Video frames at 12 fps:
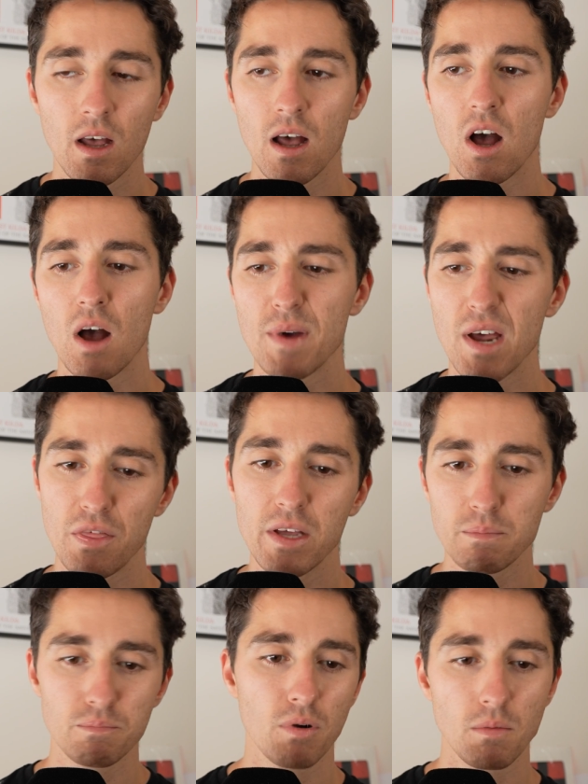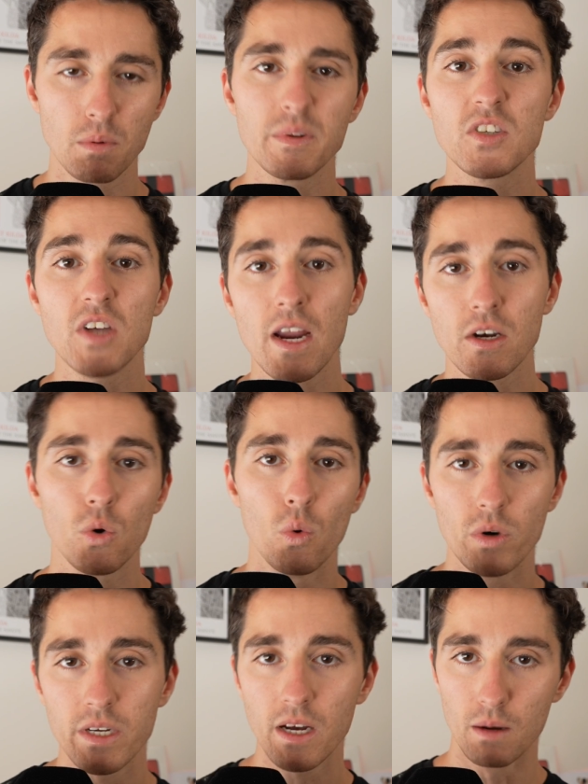And I think probably Zane
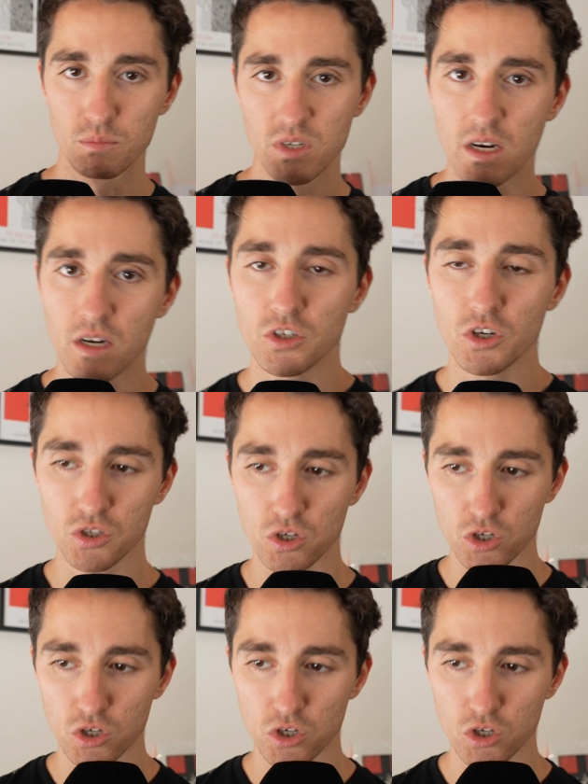Cordy comes in and just